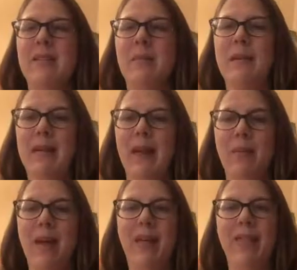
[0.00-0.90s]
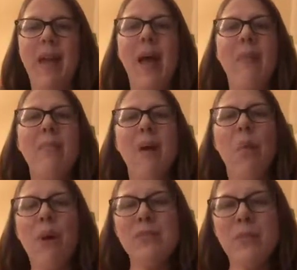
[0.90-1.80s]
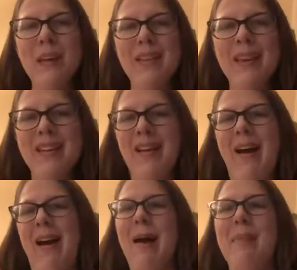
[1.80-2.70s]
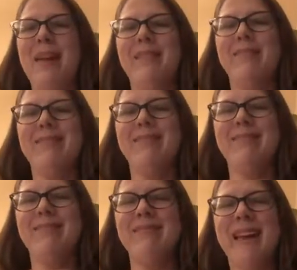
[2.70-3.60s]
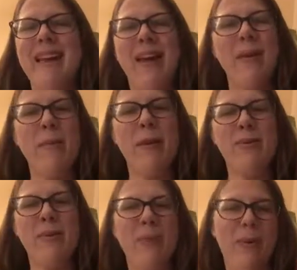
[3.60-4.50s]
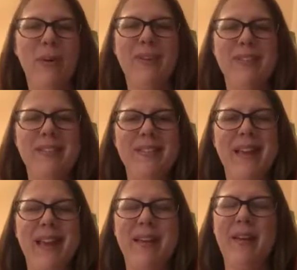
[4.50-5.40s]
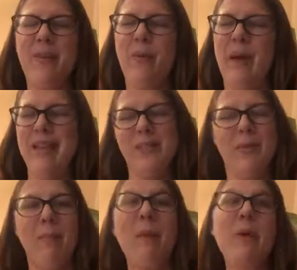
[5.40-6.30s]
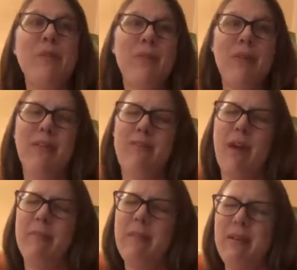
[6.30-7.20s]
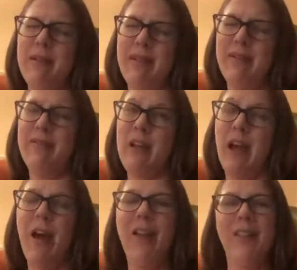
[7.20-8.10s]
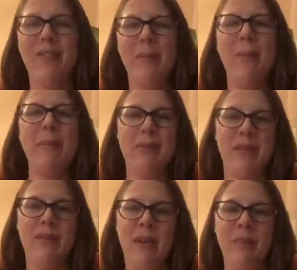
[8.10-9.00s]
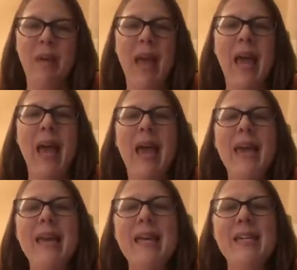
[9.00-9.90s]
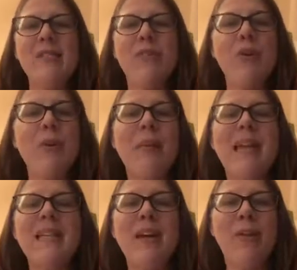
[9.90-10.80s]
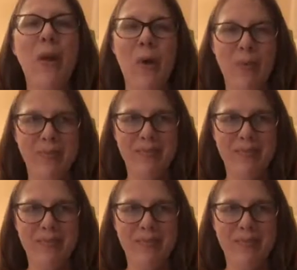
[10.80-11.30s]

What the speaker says: to begin with. What's really in common in other parts of the world than the West, where most of you live, not all of you, but most of you, is for you to meditate alone.